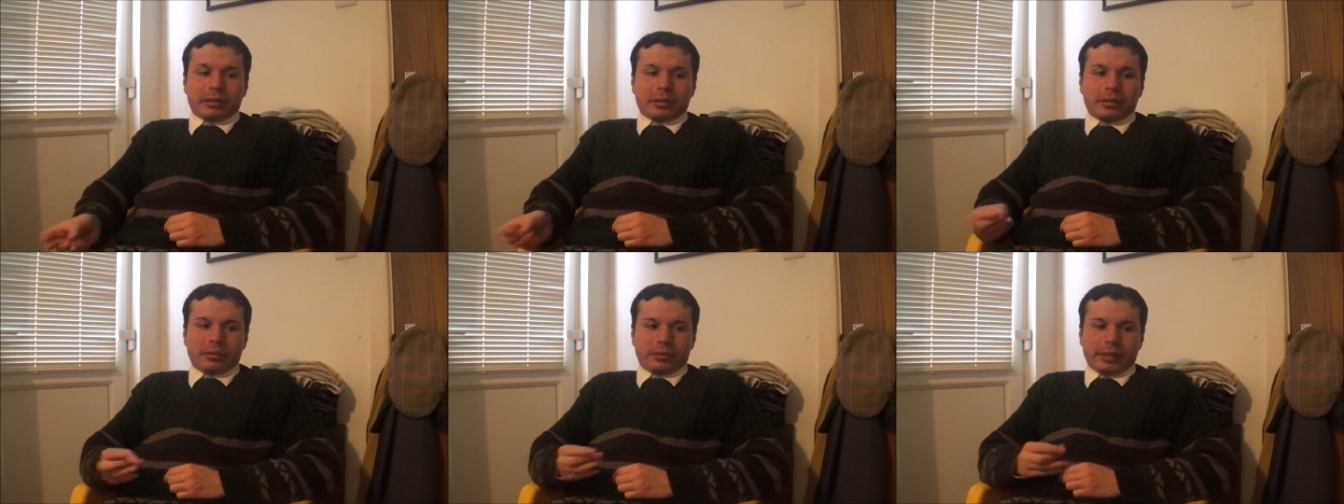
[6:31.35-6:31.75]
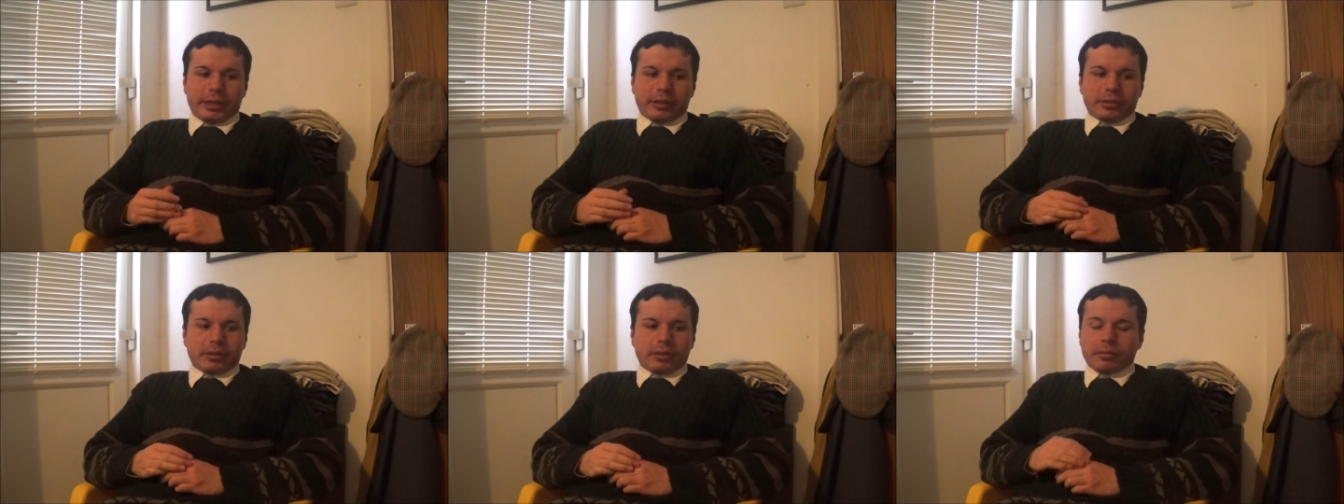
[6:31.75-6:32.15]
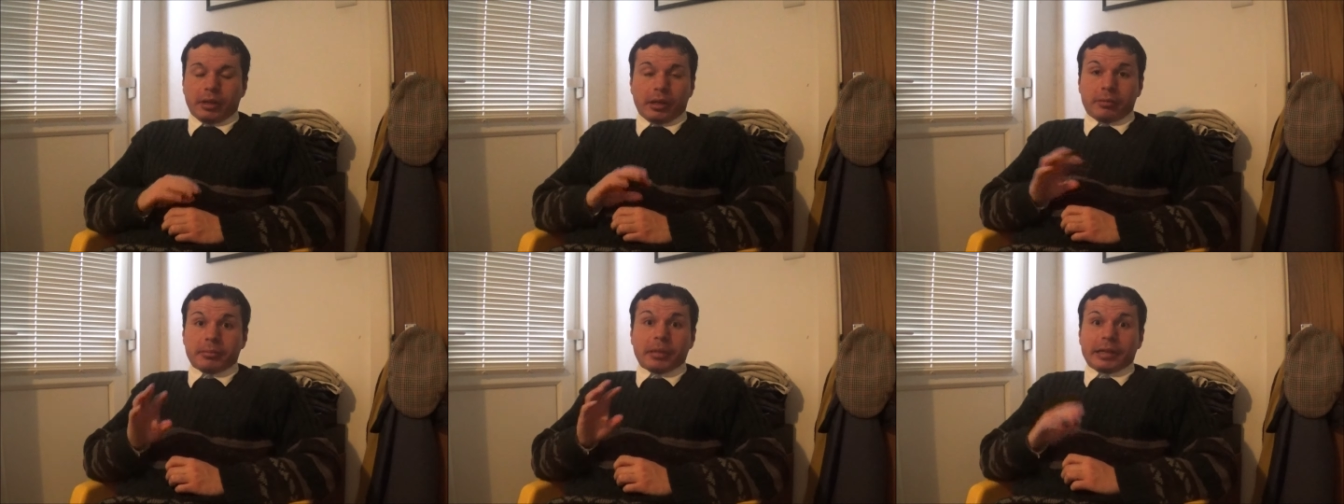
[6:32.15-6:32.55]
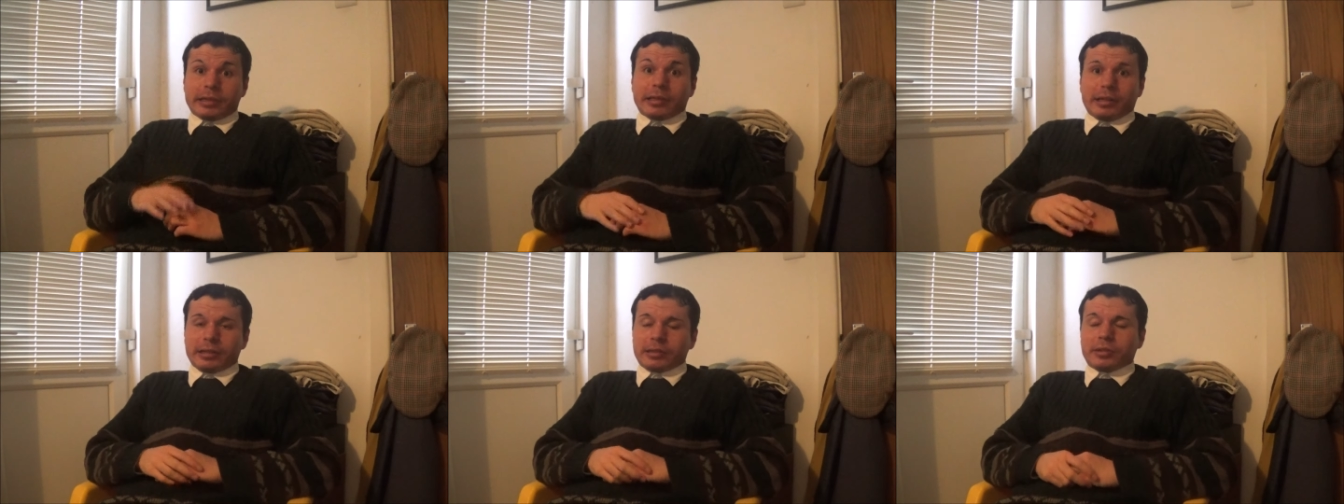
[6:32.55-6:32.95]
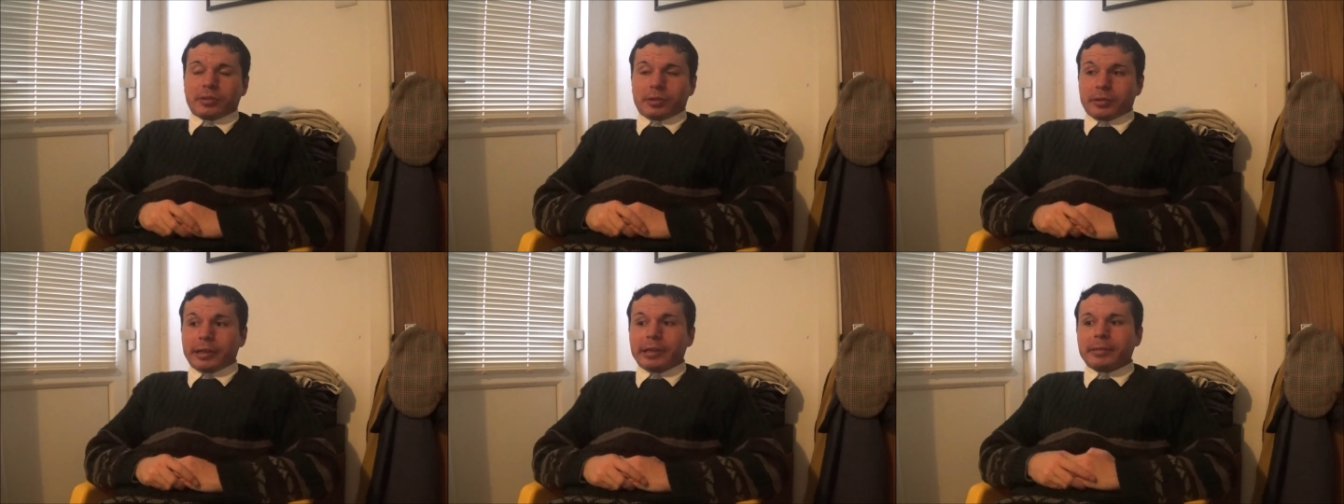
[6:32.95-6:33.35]
and all that, but that's another
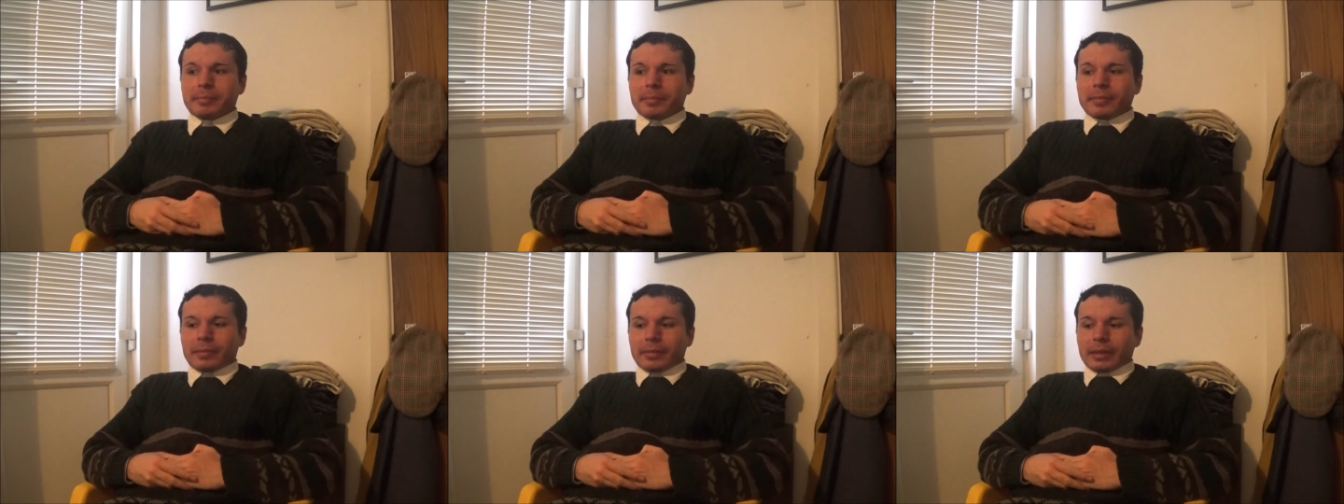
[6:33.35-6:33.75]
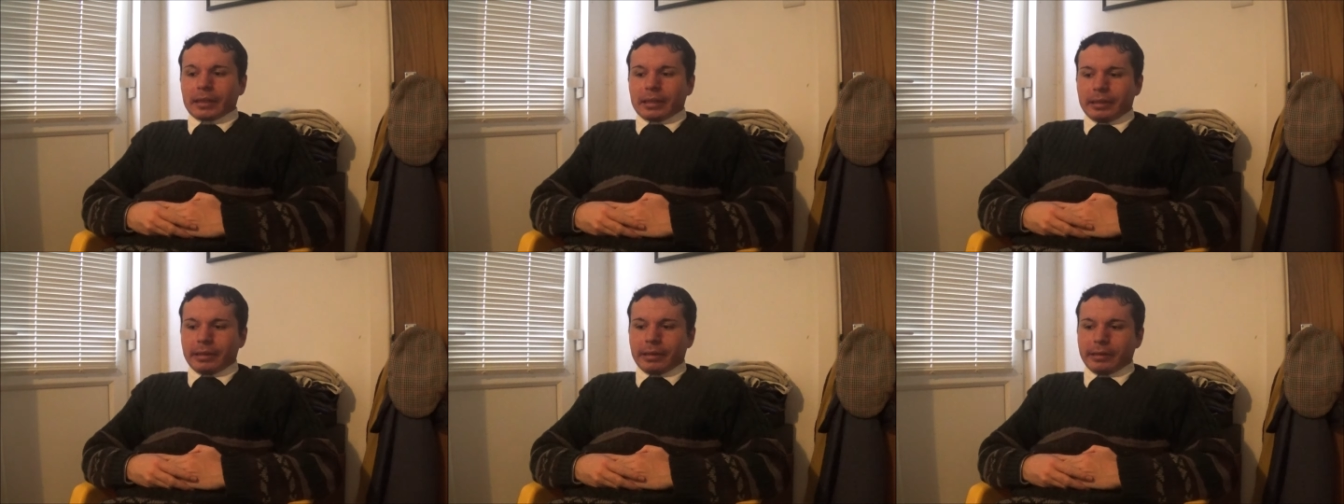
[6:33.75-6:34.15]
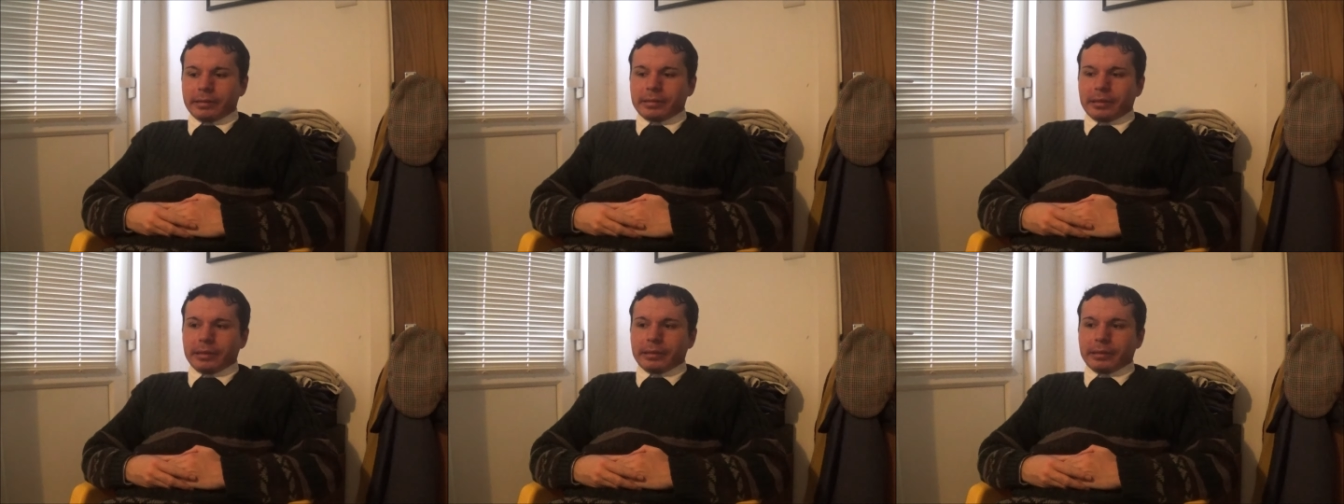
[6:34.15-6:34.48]
story. And